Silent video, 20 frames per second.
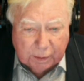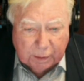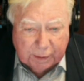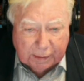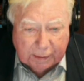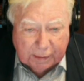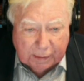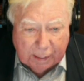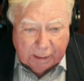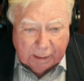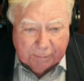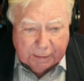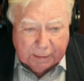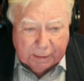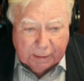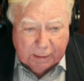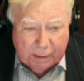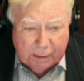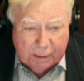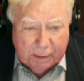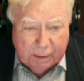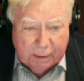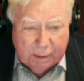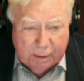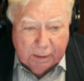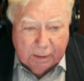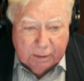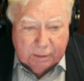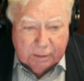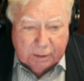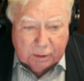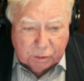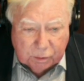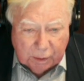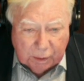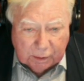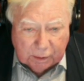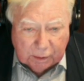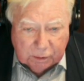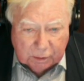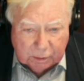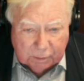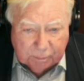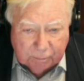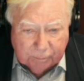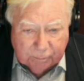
and economic destruction,